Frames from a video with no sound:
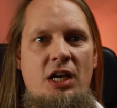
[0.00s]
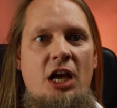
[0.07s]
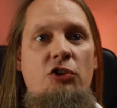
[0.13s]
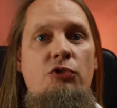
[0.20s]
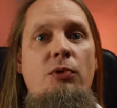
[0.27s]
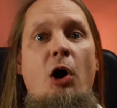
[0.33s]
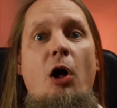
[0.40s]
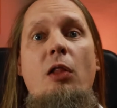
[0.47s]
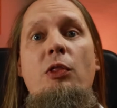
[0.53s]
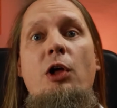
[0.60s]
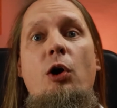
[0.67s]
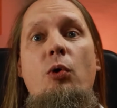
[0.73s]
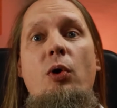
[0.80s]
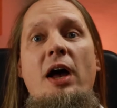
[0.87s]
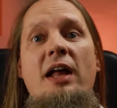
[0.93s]
As we all
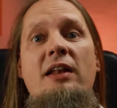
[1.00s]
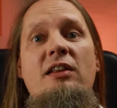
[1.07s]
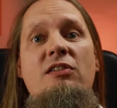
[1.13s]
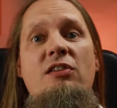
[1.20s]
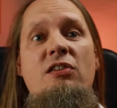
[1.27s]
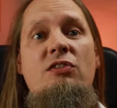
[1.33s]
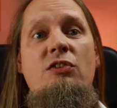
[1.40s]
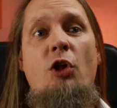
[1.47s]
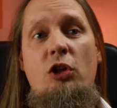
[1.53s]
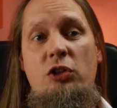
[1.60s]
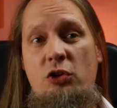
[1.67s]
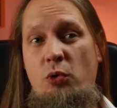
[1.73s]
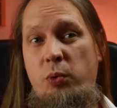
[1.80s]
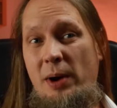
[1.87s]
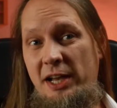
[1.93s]
know, this is
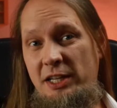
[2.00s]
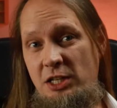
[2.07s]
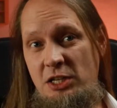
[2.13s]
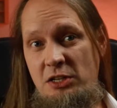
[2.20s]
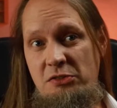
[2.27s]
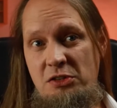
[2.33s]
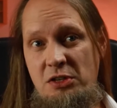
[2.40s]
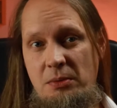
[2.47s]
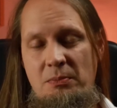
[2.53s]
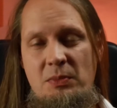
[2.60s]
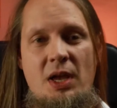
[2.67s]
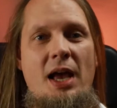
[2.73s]
not quite easy.